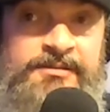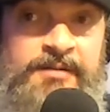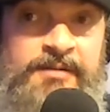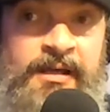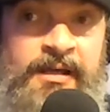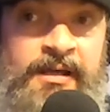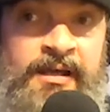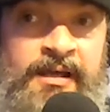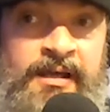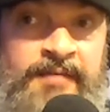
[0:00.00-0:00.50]

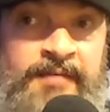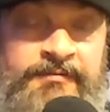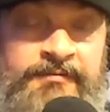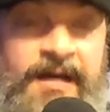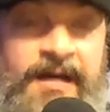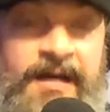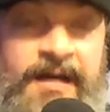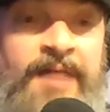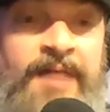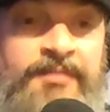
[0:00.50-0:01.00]
and
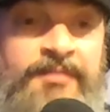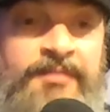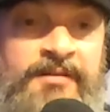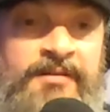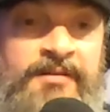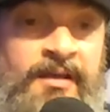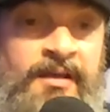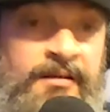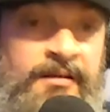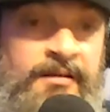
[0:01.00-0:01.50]
five to
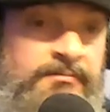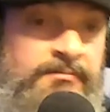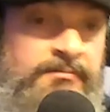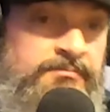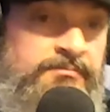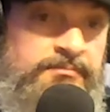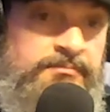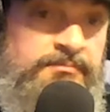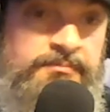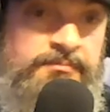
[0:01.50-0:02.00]
10
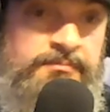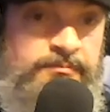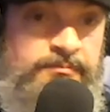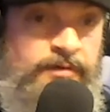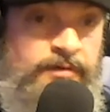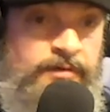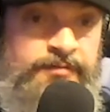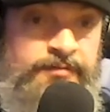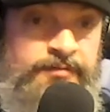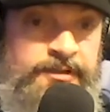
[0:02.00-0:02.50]

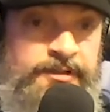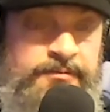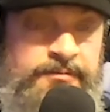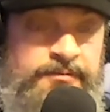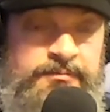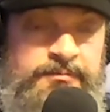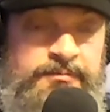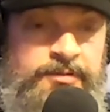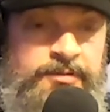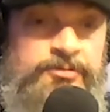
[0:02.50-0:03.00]
roughly
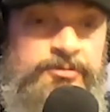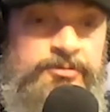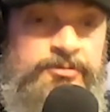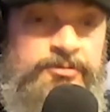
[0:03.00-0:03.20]
YouTube